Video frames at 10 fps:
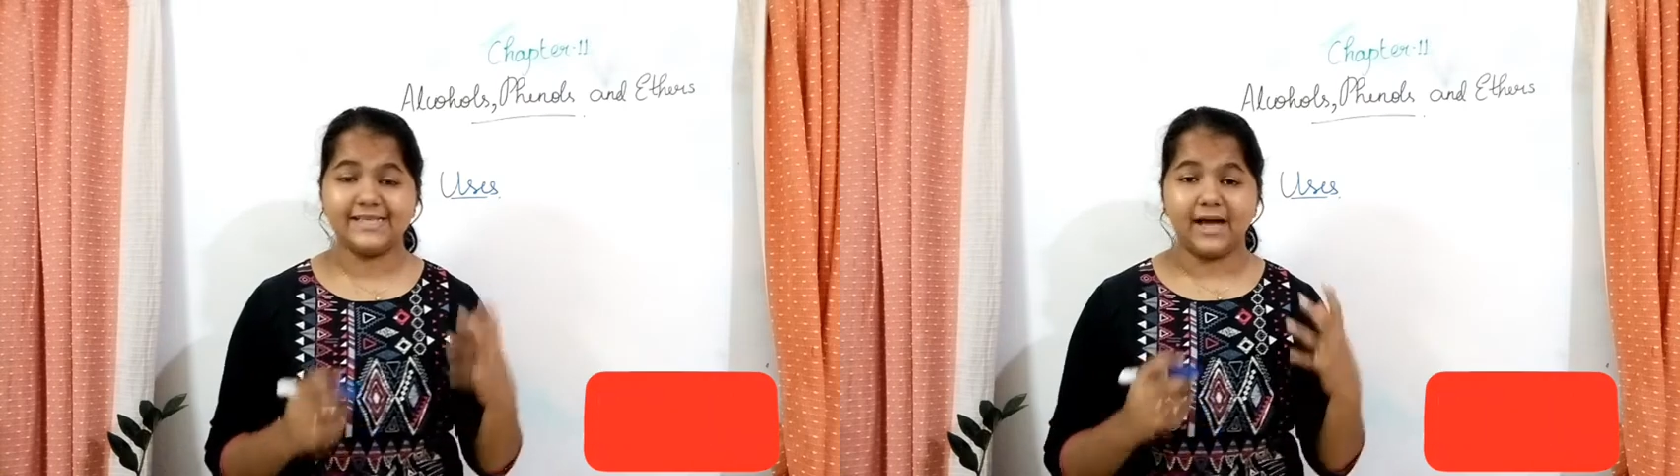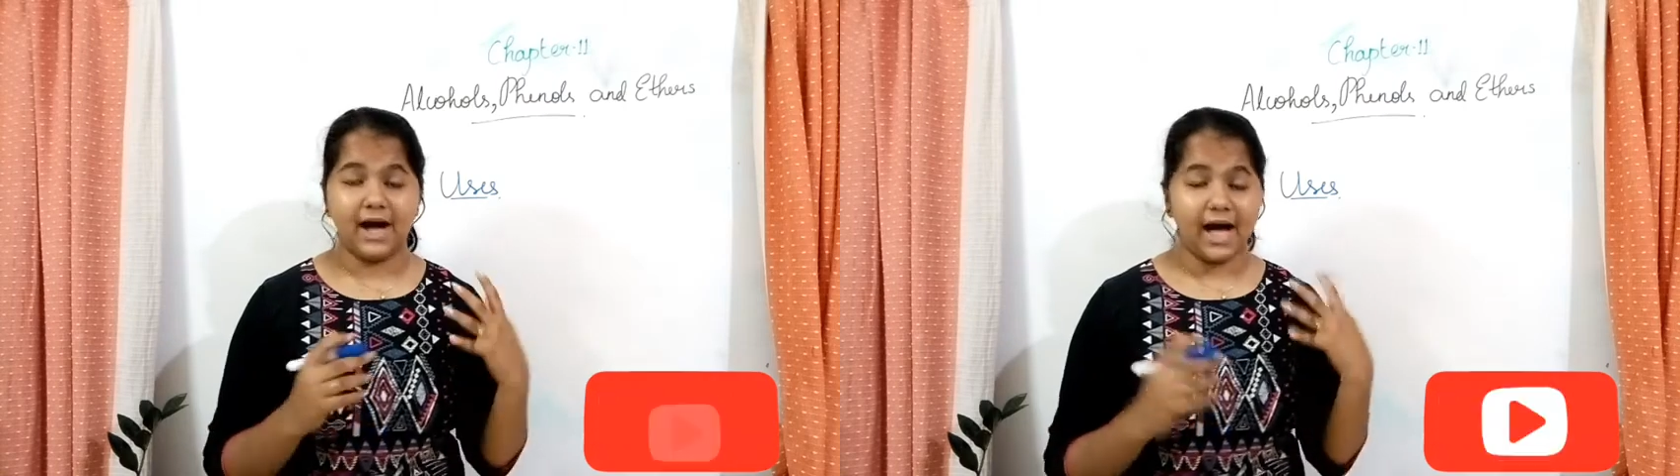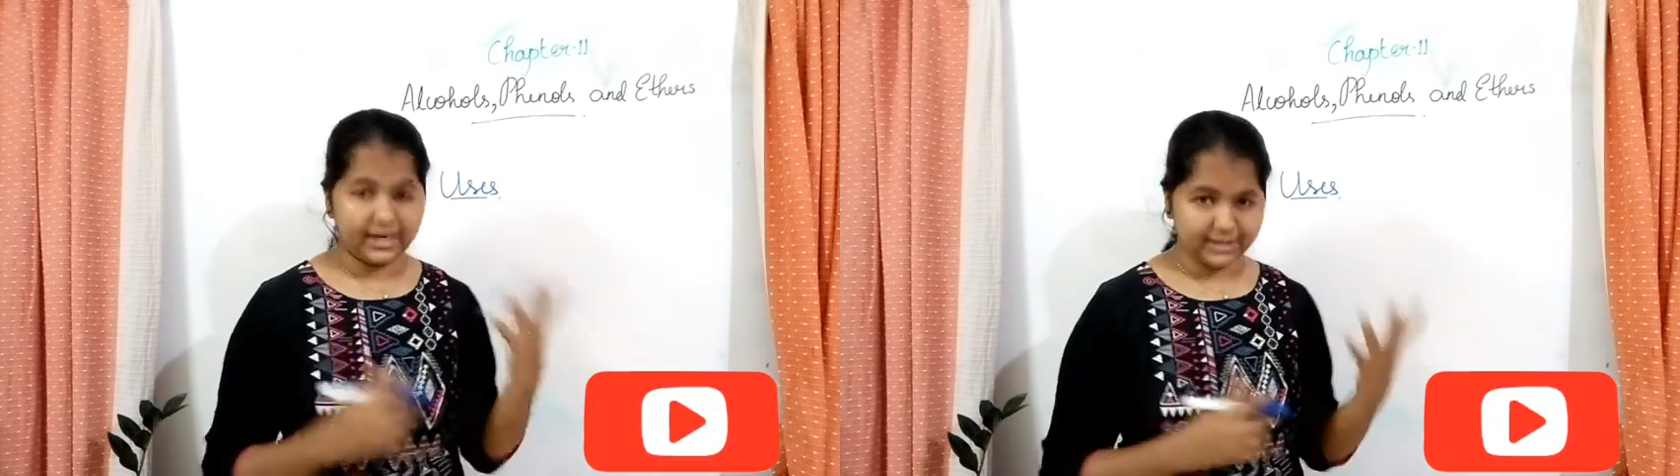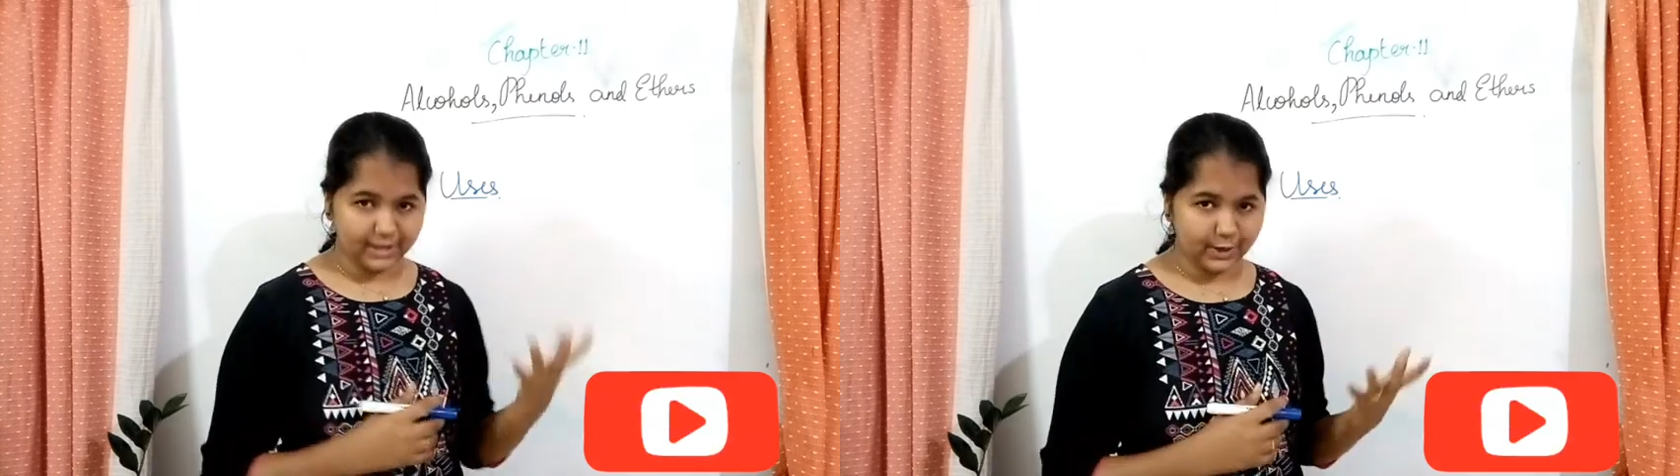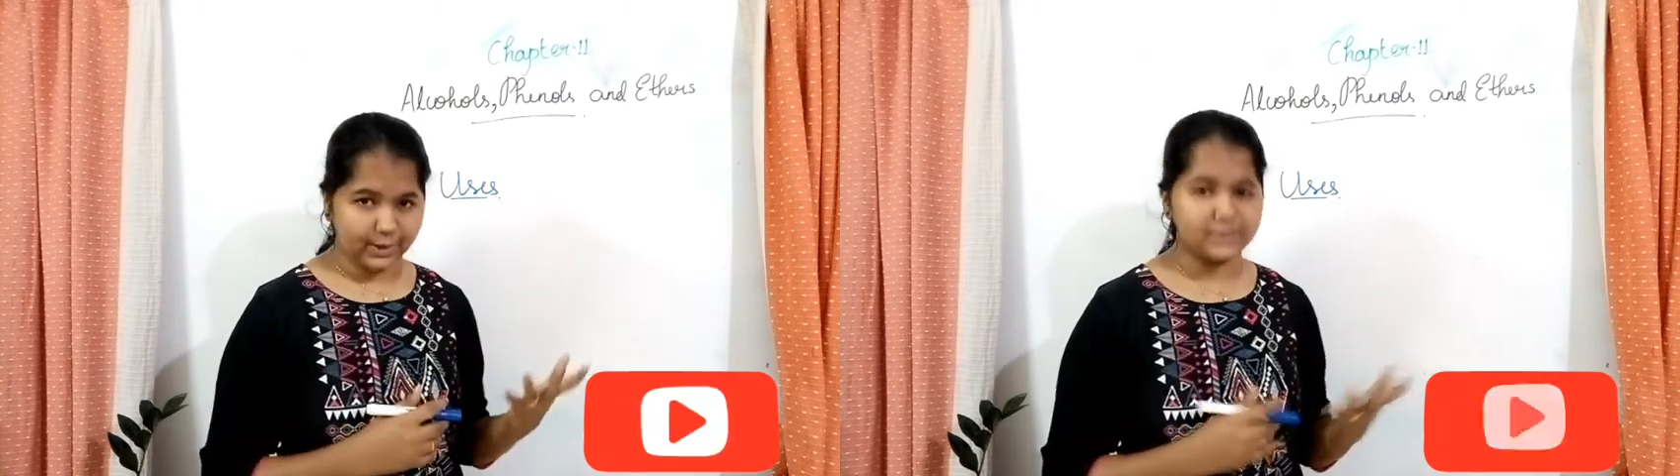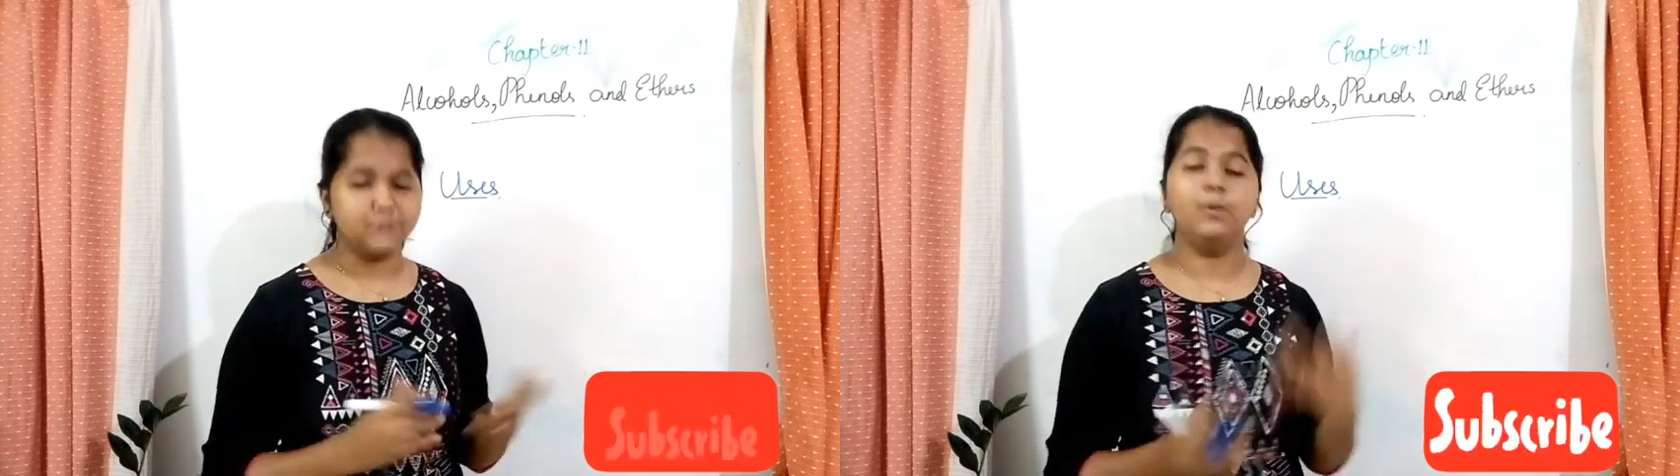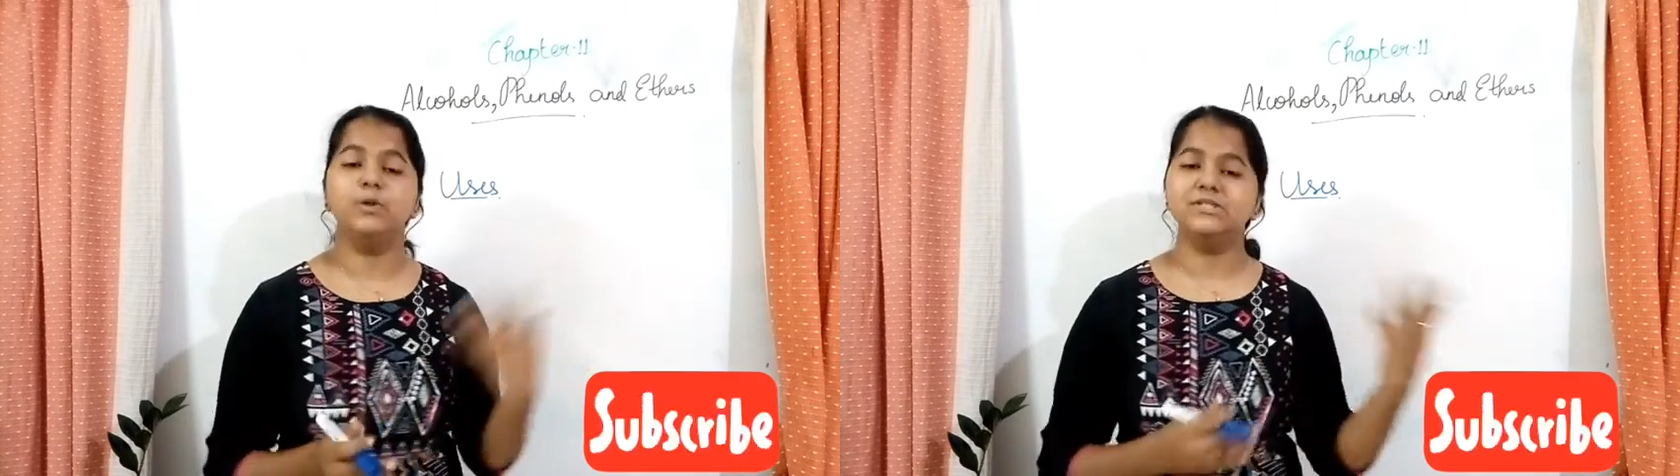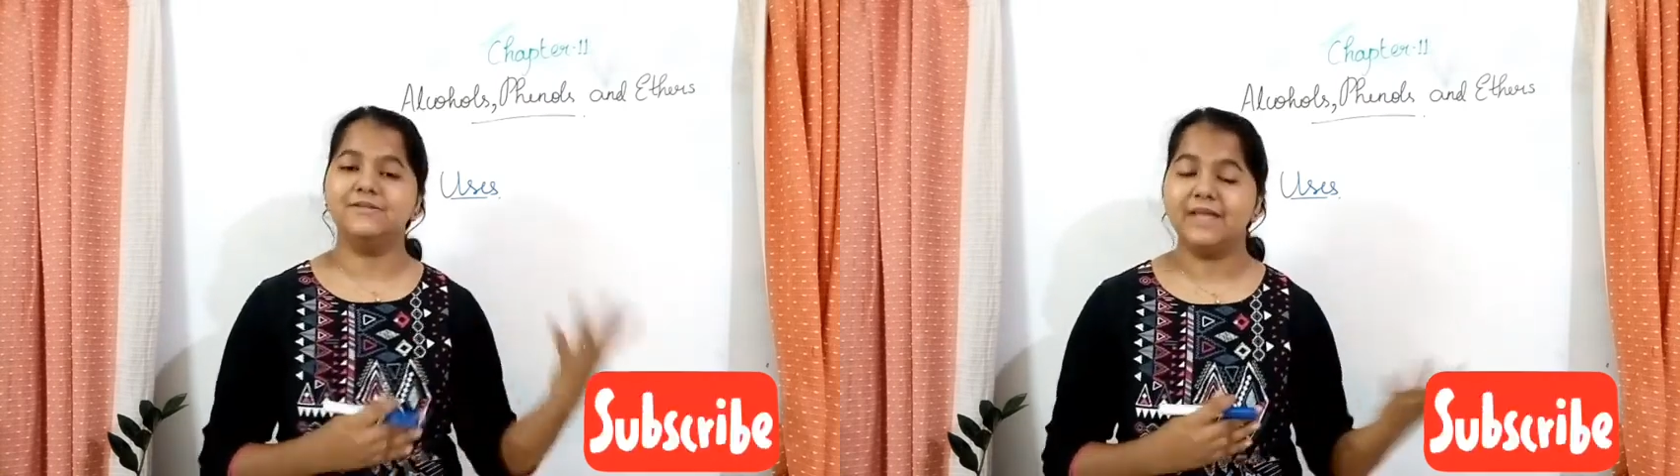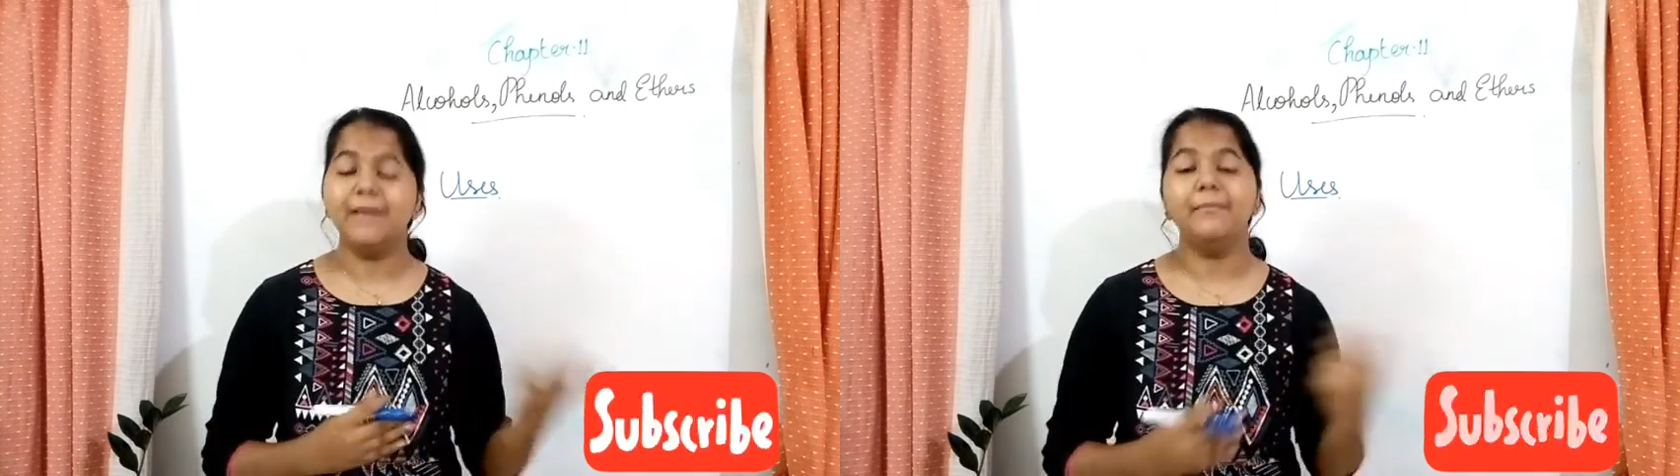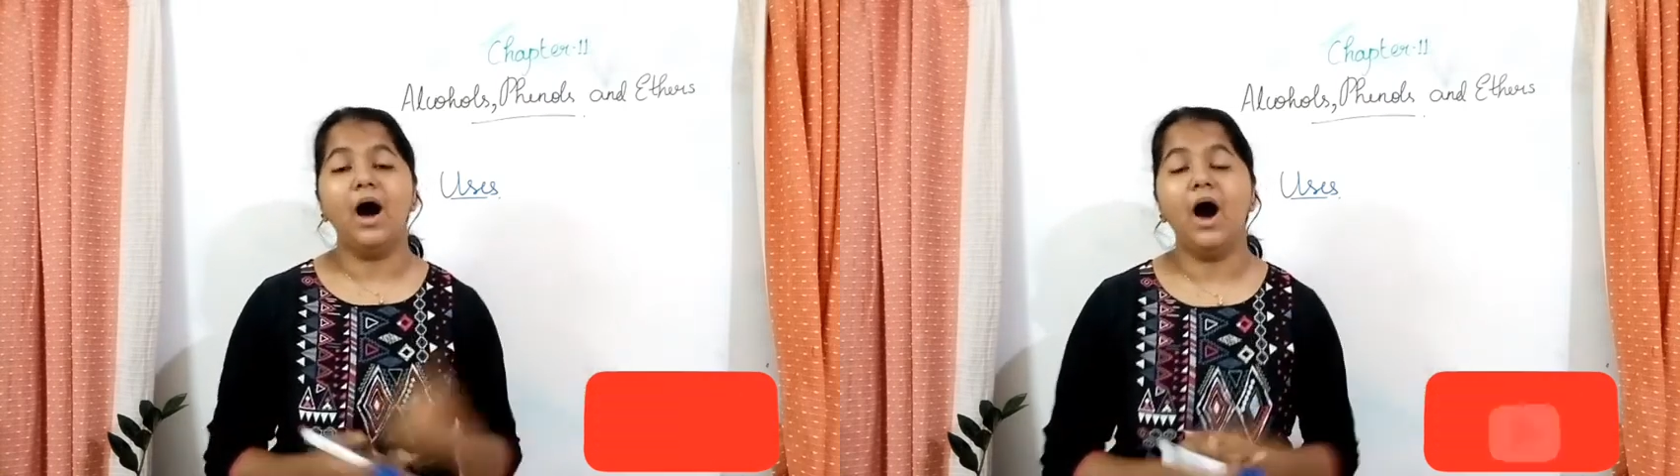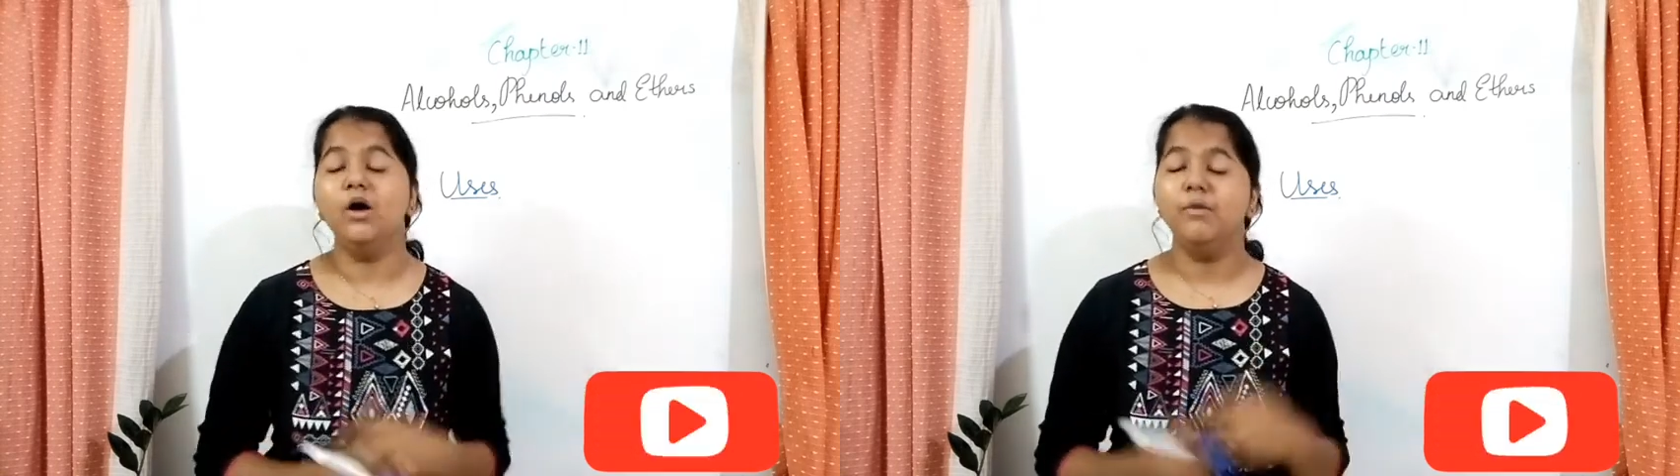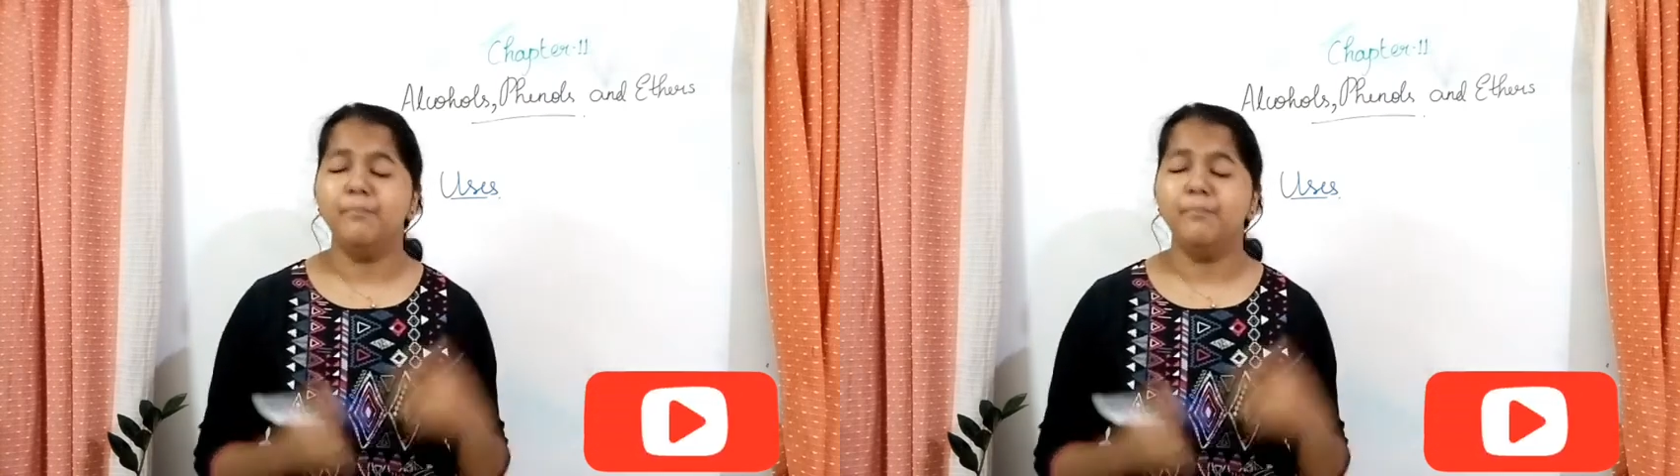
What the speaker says: alcohols, most of them are